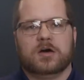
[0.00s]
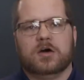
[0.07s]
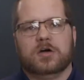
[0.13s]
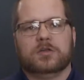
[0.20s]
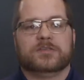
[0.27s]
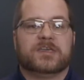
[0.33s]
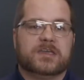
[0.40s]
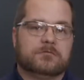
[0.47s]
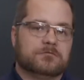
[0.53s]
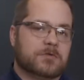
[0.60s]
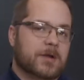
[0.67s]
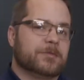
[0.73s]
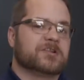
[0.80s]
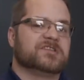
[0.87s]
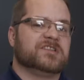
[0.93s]
all the
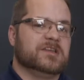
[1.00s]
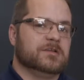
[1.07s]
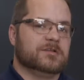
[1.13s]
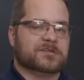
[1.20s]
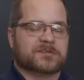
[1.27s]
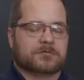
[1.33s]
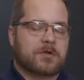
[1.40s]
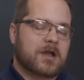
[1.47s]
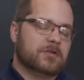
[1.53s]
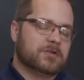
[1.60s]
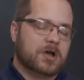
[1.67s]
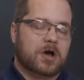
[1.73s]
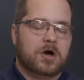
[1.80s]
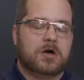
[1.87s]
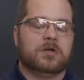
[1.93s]
rubber seals around
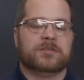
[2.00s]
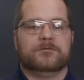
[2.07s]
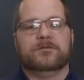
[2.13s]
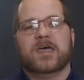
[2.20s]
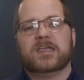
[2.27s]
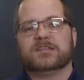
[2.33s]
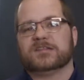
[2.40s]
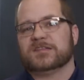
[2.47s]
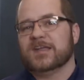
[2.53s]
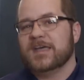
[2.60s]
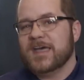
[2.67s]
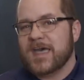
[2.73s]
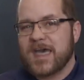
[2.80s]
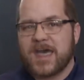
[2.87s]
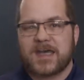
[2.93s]
all the vents,
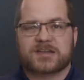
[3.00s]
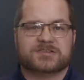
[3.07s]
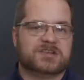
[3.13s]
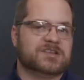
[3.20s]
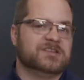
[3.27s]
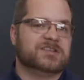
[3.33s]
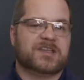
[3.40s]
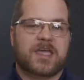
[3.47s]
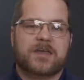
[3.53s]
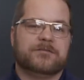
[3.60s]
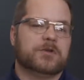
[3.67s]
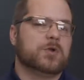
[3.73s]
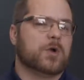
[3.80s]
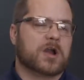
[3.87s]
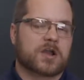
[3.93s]
hatches,
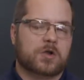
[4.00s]
everywhere.